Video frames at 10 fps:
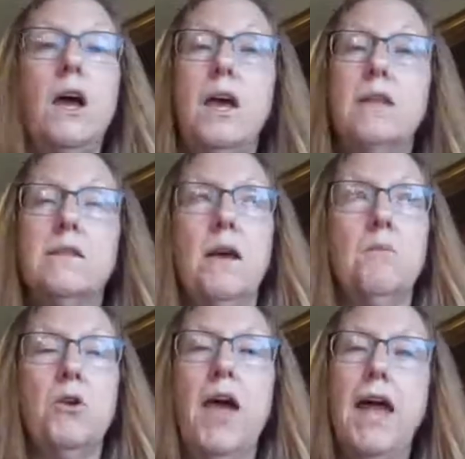It's I'm
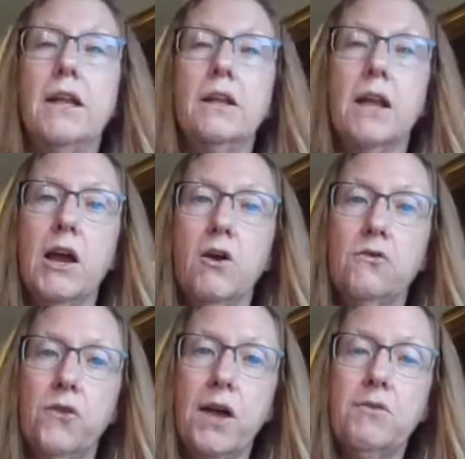um, going to add a little layer
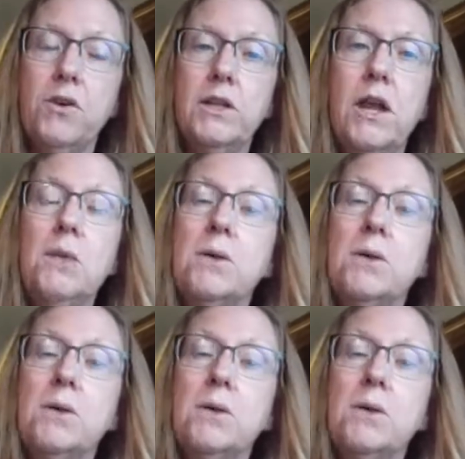of flavor in there.